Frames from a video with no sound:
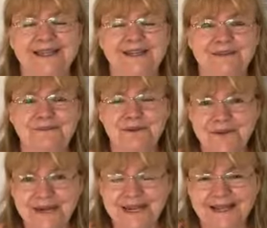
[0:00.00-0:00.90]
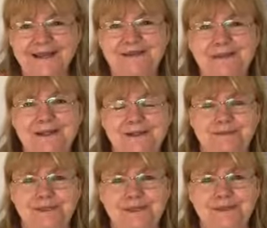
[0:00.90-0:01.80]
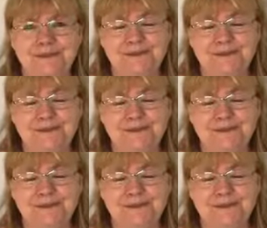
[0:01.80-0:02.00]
Good morning and welcome to